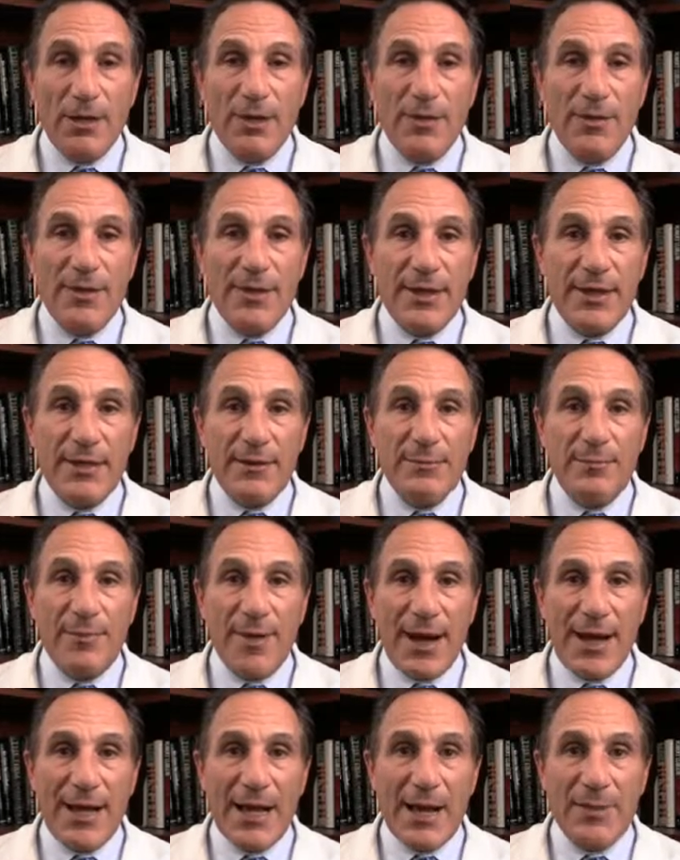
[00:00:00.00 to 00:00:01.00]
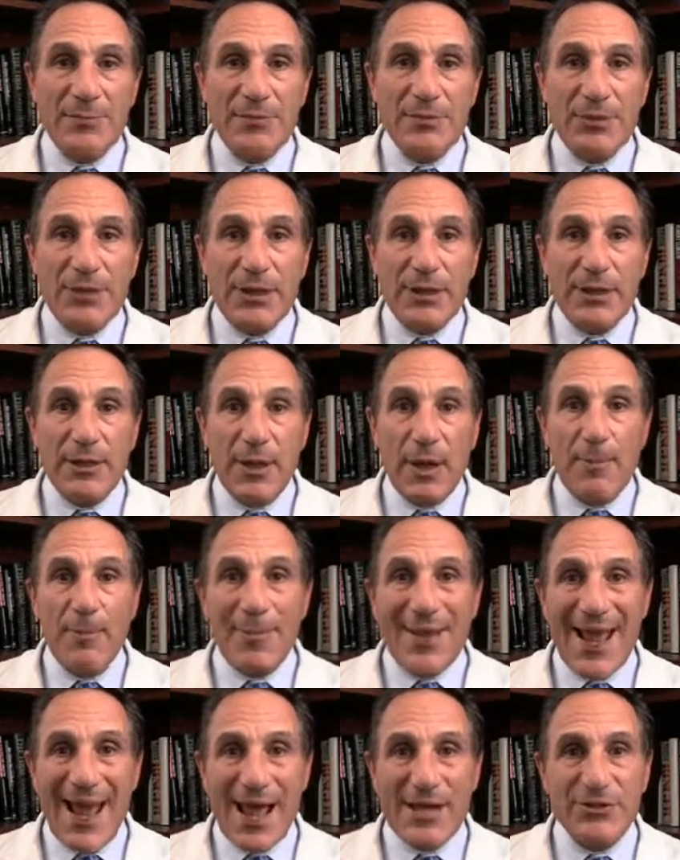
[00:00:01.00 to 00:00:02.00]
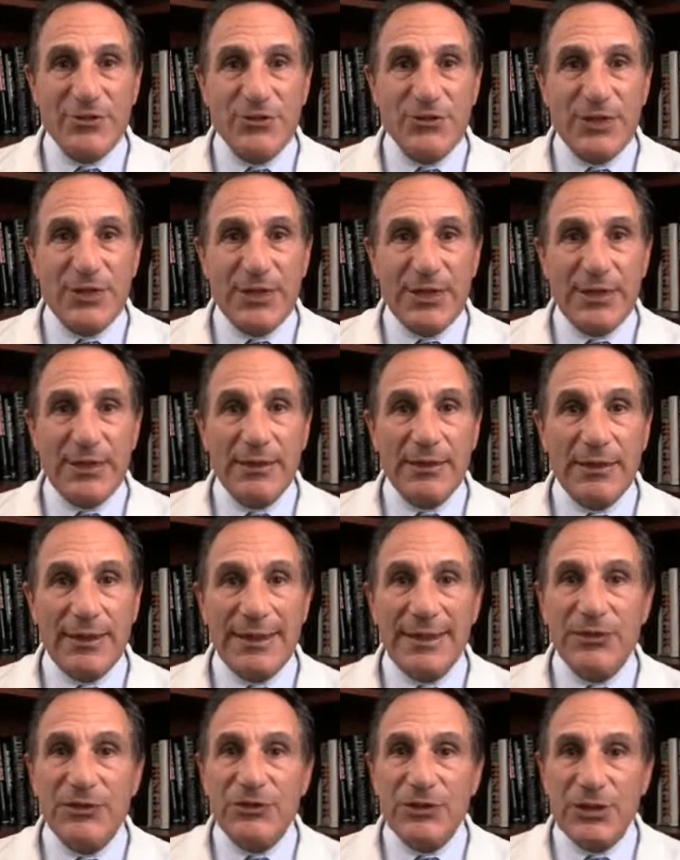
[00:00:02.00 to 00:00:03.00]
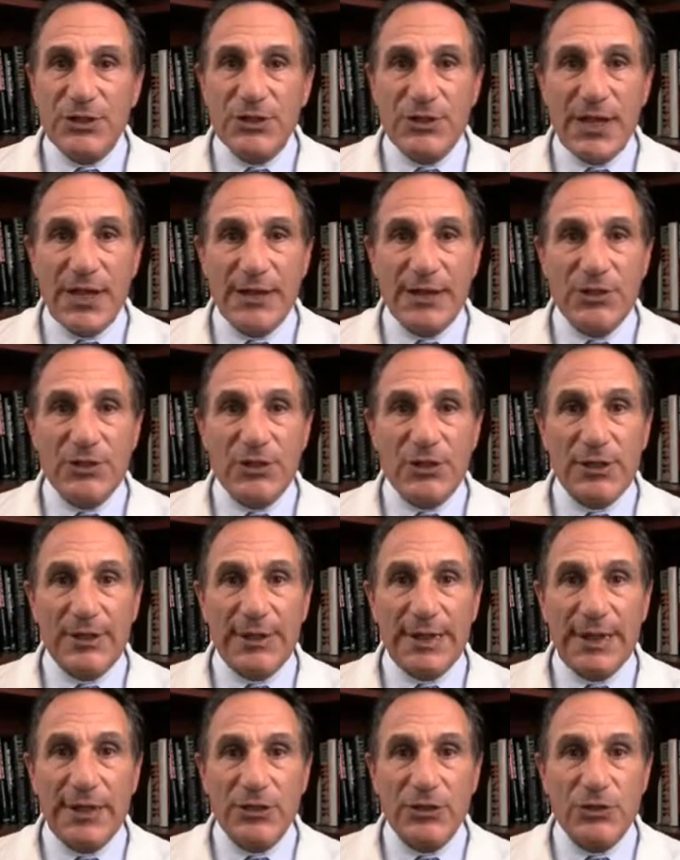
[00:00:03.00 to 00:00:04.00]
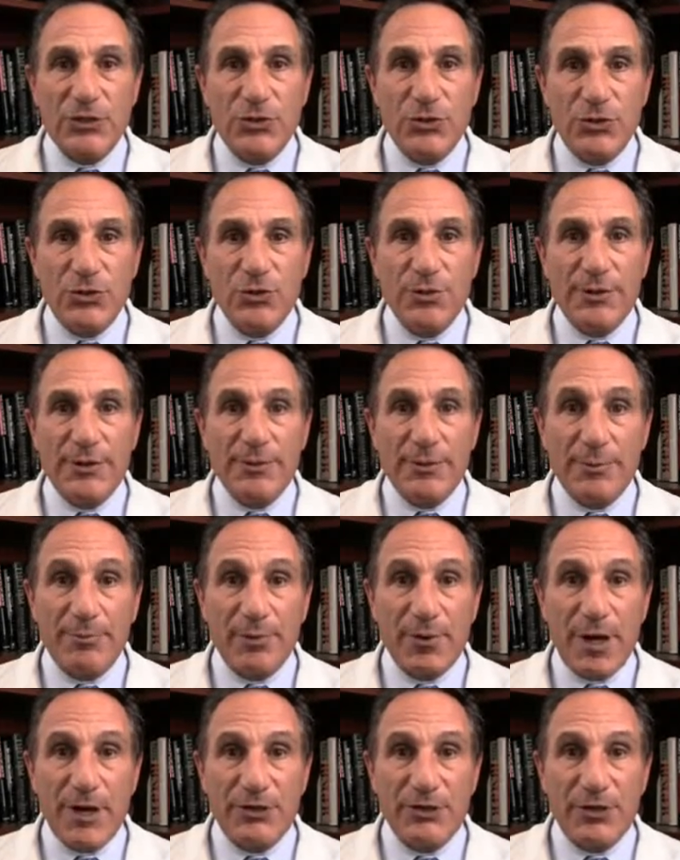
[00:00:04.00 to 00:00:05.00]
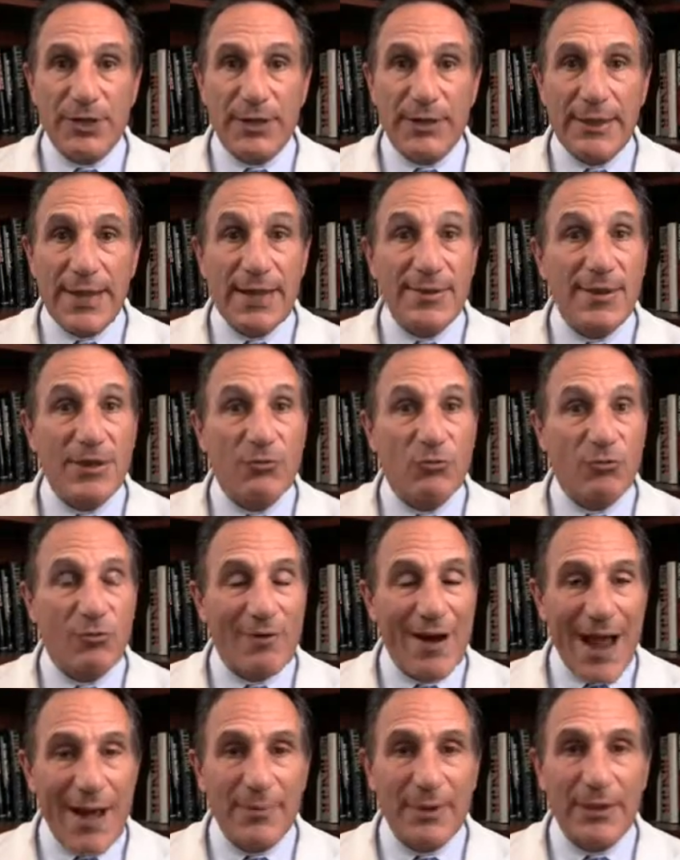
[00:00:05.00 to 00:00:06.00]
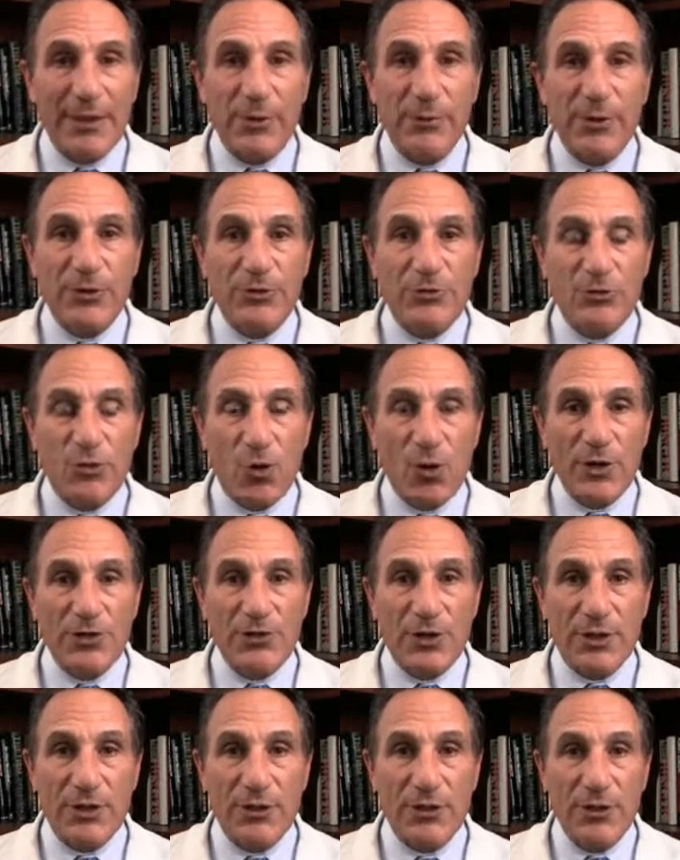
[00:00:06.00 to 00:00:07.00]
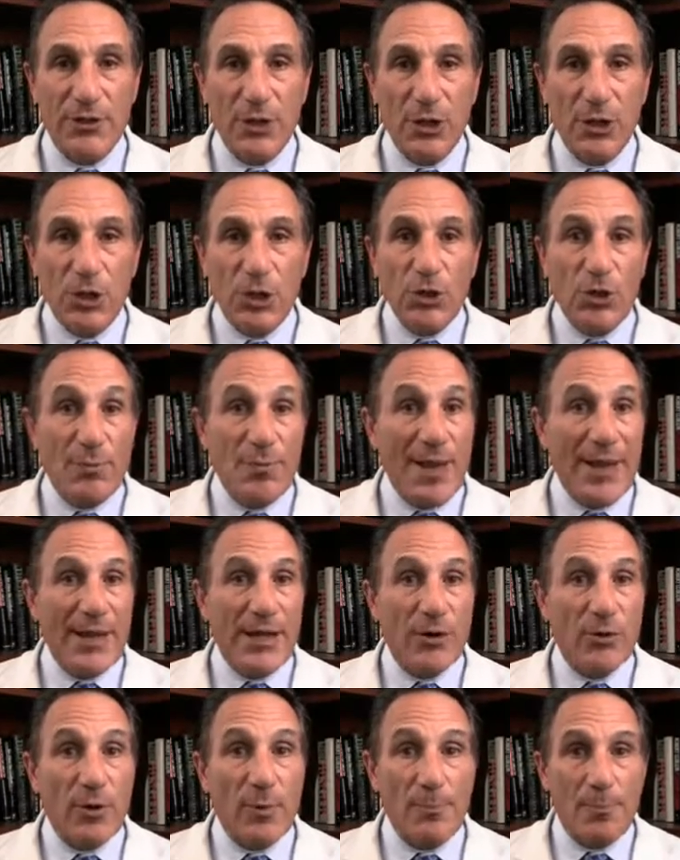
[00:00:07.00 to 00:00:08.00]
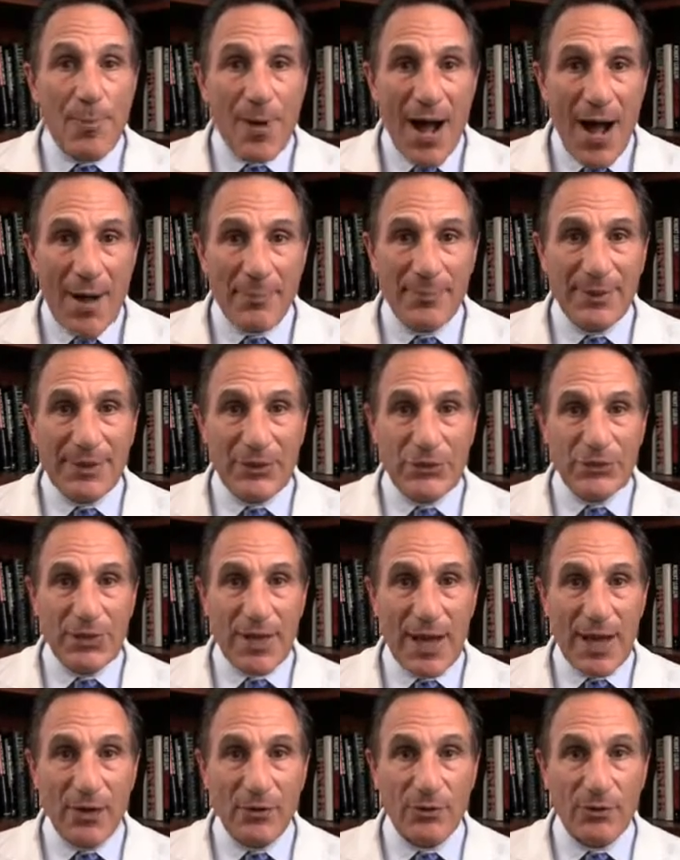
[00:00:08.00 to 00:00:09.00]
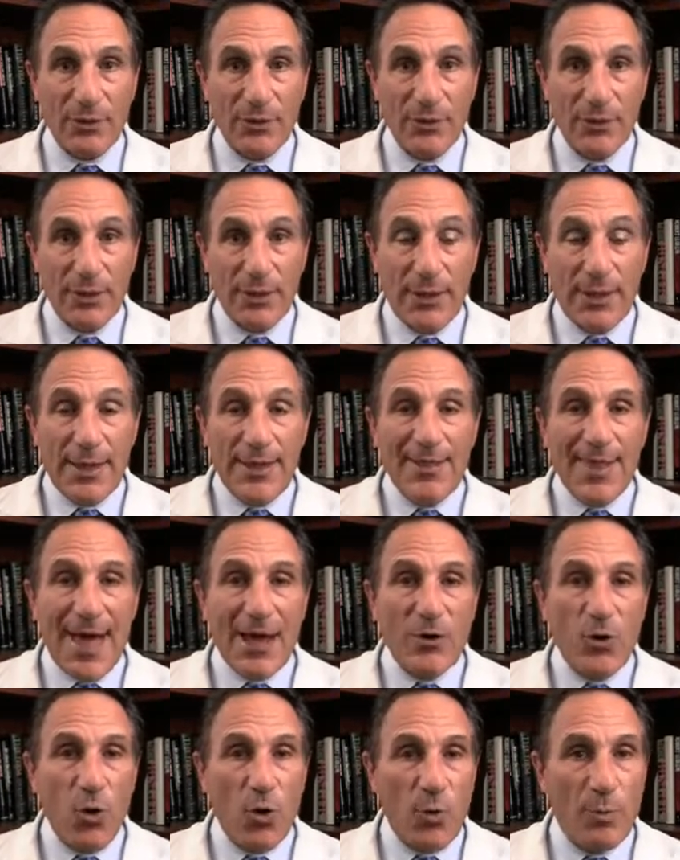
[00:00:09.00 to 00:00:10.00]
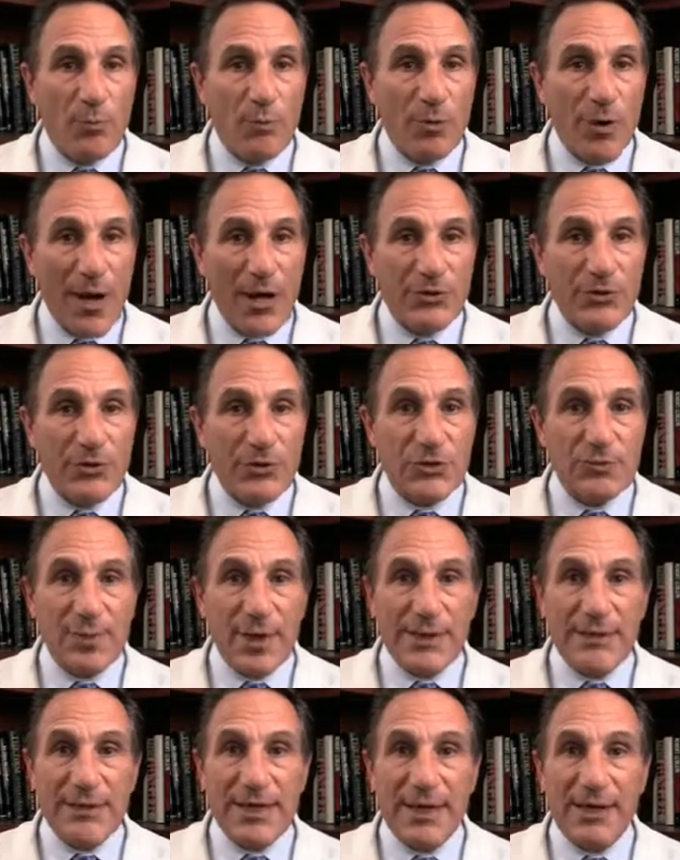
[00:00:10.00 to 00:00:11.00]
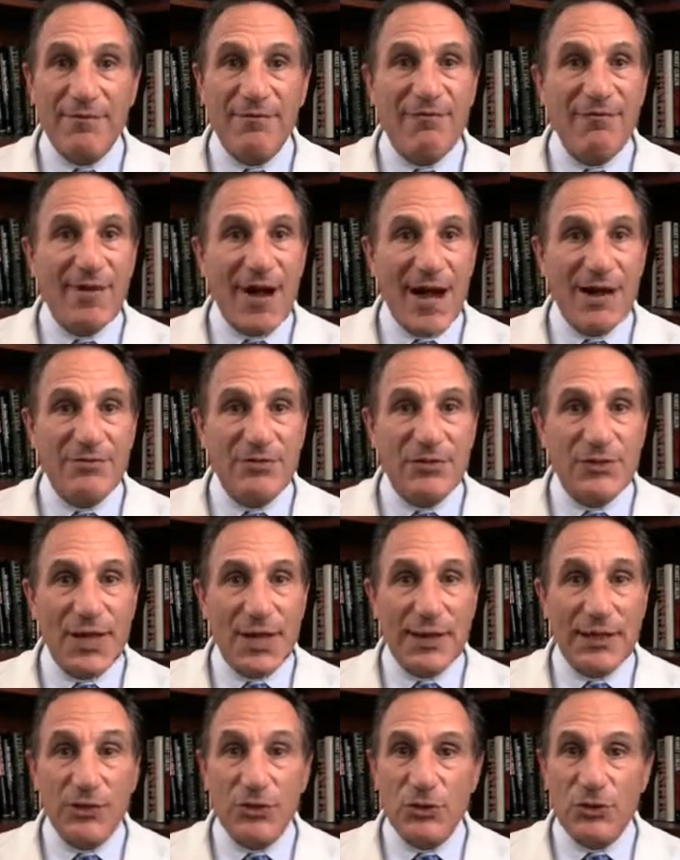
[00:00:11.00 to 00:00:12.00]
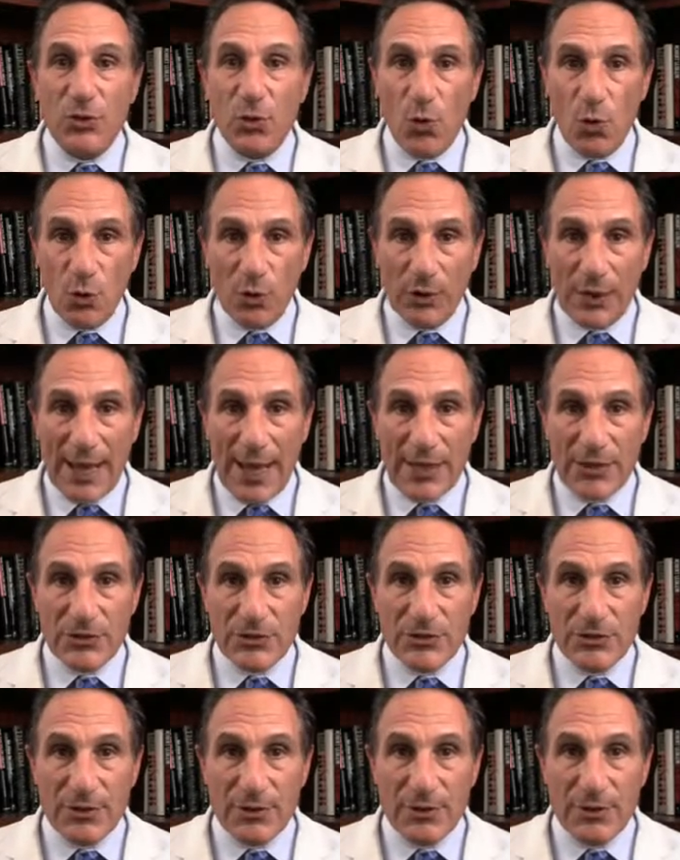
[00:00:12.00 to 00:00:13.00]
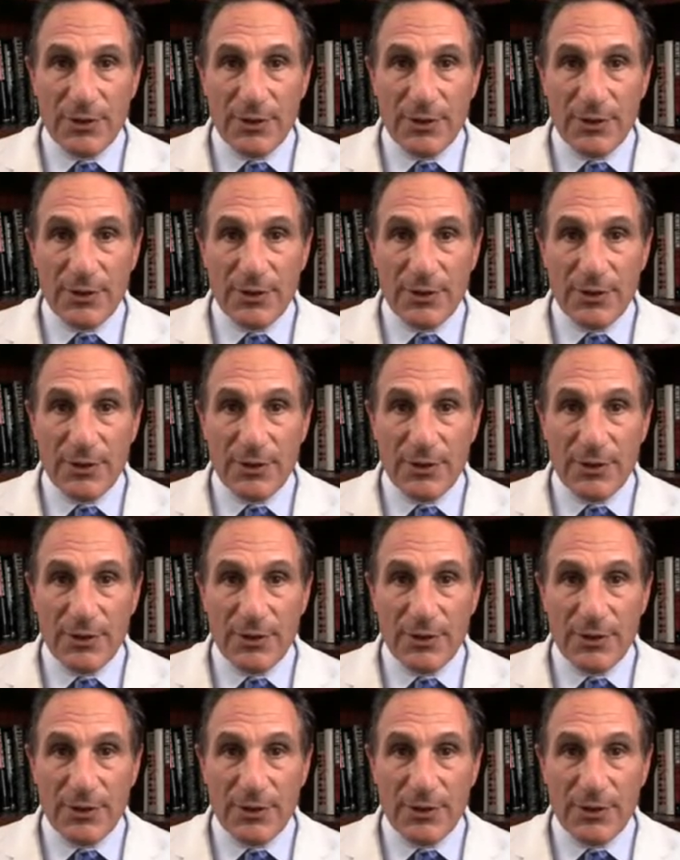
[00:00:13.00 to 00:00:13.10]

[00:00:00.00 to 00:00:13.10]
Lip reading: The biopsy passes a needle instantaneously into the prostate and then rapidly withdraws it. You may hear a popping sound. That whole process may take 5 seconds or less.